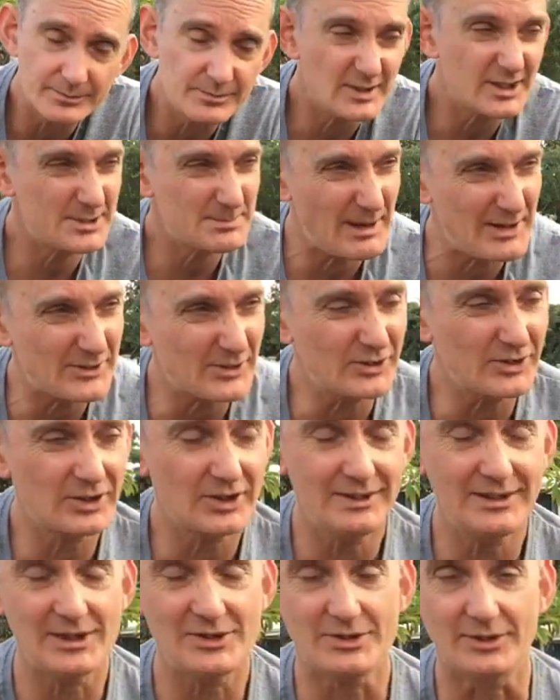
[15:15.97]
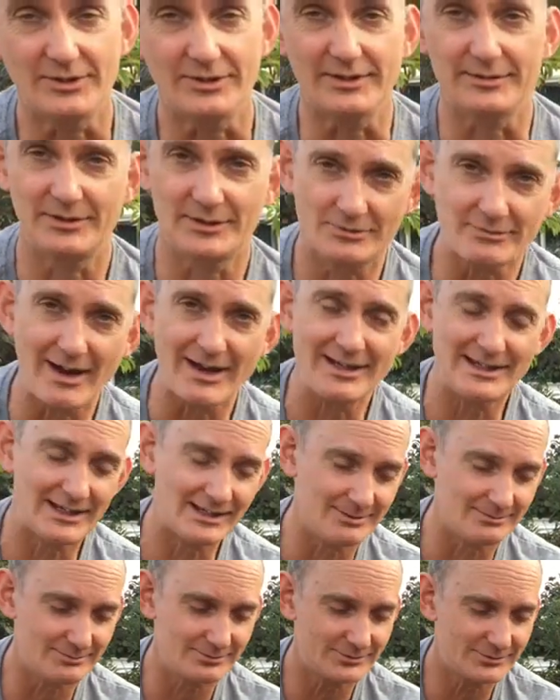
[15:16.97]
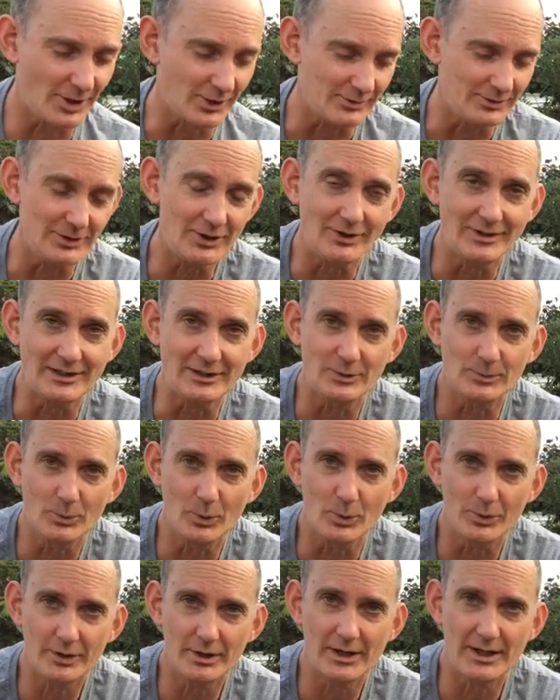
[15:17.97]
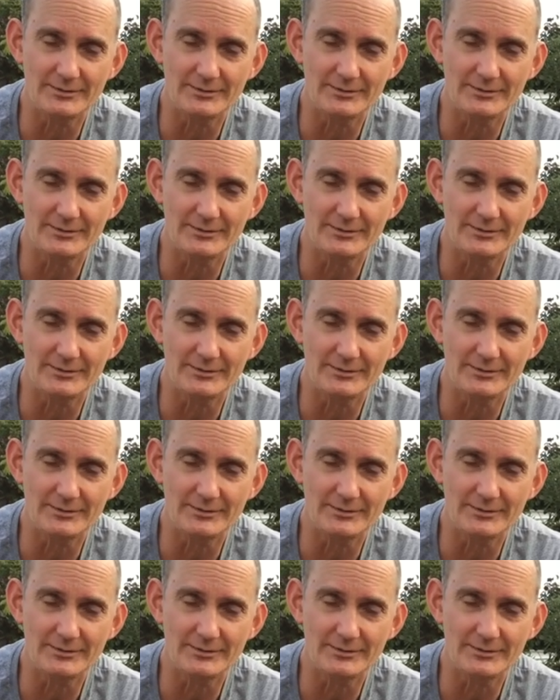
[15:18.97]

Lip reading: It depends on the conditions. If it's raining, you don't need to water.